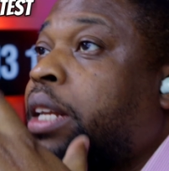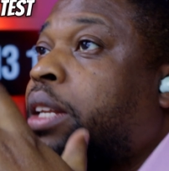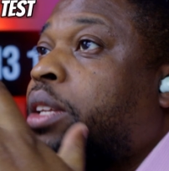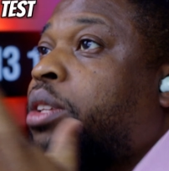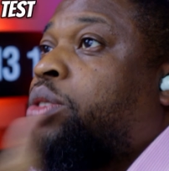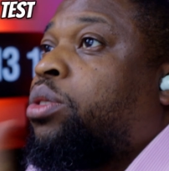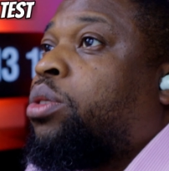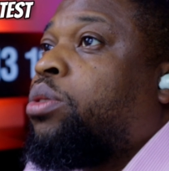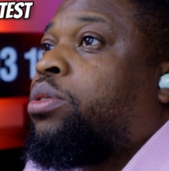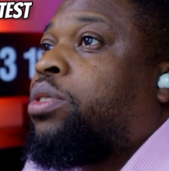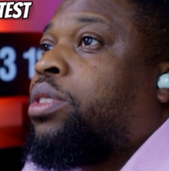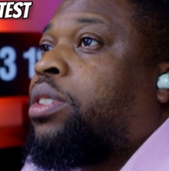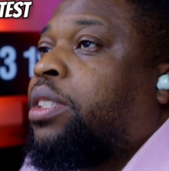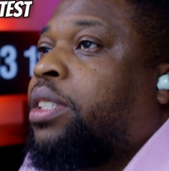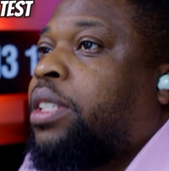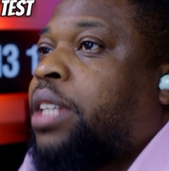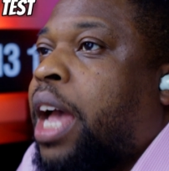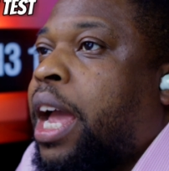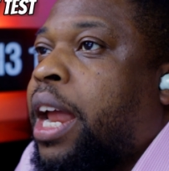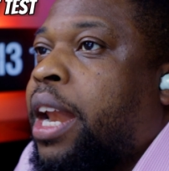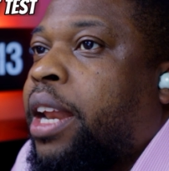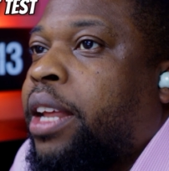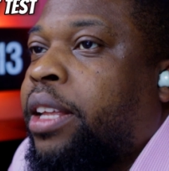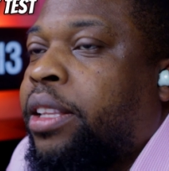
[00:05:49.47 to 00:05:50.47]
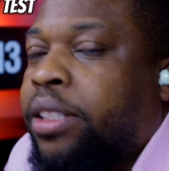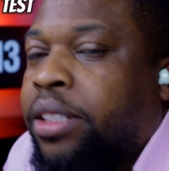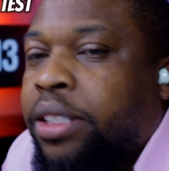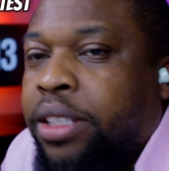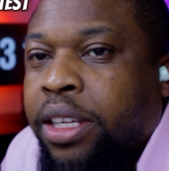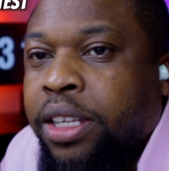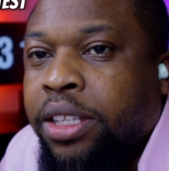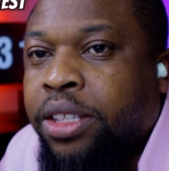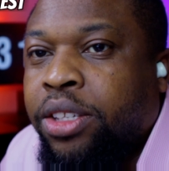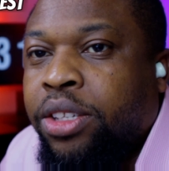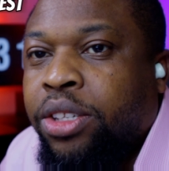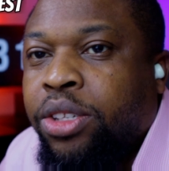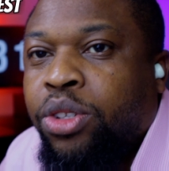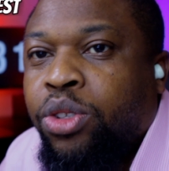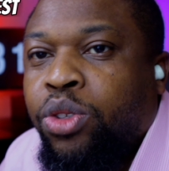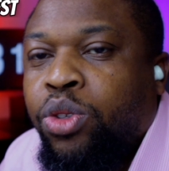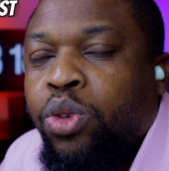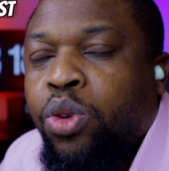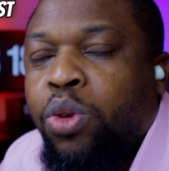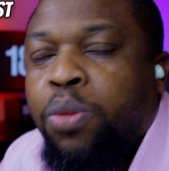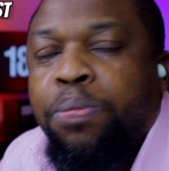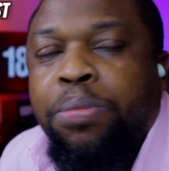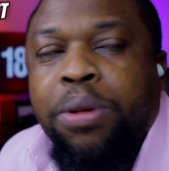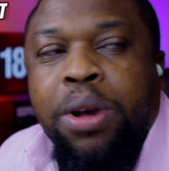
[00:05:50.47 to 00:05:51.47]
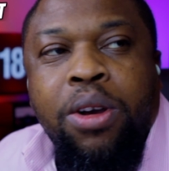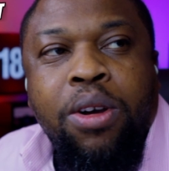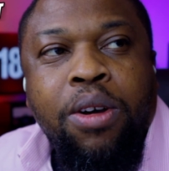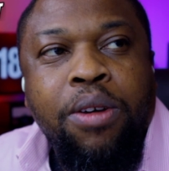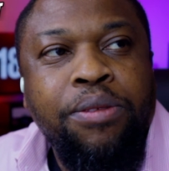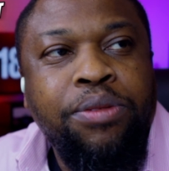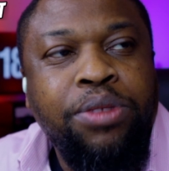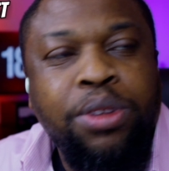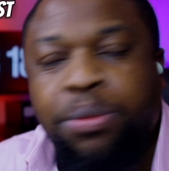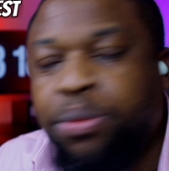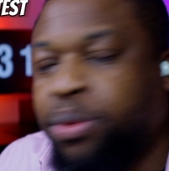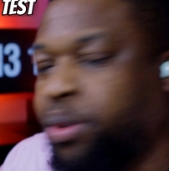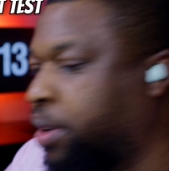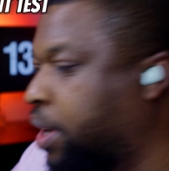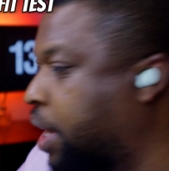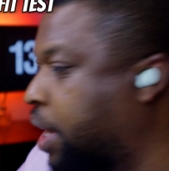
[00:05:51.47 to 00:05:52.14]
and it's so silent. It's super comfortable.